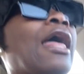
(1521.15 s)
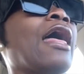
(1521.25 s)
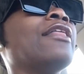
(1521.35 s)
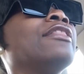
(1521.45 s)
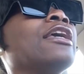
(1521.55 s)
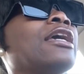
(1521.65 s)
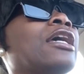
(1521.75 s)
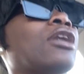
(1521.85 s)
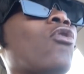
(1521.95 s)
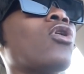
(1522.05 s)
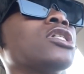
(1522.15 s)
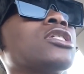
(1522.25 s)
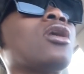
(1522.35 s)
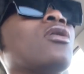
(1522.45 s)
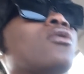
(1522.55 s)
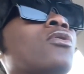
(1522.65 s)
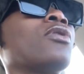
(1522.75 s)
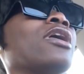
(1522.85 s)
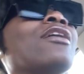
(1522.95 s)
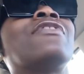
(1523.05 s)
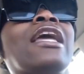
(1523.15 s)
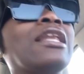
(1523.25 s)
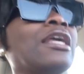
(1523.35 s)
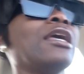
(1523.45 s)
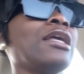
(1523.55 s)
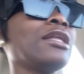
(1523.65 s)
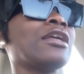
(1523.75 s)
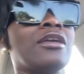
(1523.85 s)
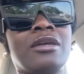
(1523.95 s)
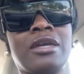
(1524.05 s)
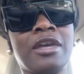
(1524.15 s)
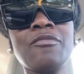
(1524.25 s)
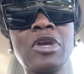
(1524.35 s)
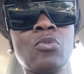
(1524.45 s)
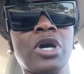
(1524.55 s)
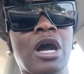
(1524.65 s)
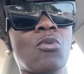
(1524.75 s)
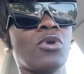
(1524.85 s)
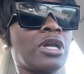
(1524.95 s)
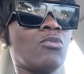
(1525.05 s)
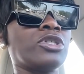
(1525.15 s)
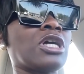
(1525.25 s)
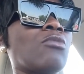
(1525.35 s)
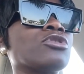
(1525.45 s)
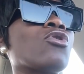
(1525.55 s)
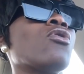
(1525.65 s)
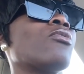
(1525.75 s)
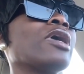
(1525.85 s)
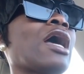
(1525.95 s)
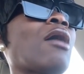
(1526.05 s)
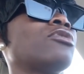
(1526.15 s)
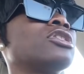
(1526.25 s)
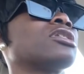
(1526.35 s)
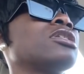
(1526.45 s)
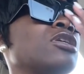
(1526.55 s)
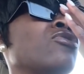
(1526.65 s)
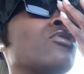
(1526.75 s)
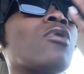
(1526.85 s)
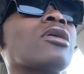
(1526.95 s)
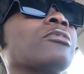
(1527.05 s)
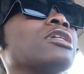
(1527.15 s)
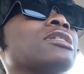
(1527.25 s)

And then also if they did give me what I wanted, which I was cool with, I would just continue to work because